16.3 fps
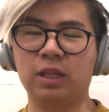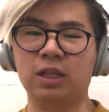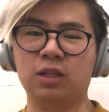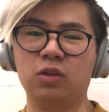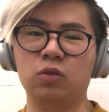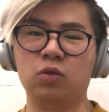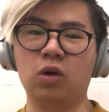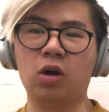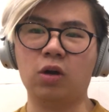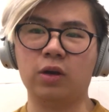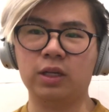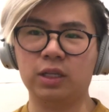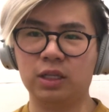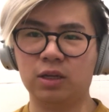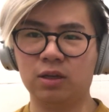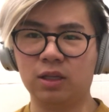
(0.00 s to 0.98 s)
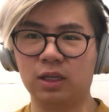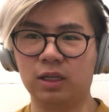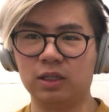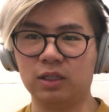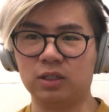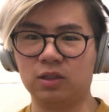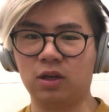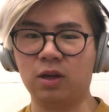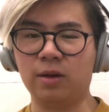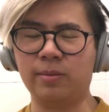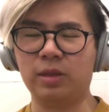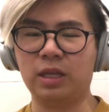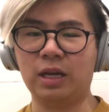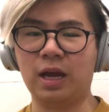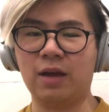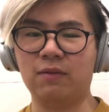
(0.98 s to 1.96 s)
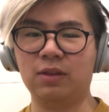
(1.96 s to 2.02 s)
that you'd already hear like in a song, but then
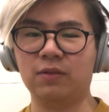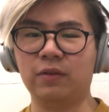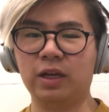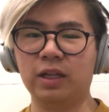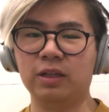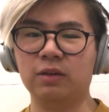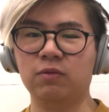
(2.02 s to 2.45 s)
having a violin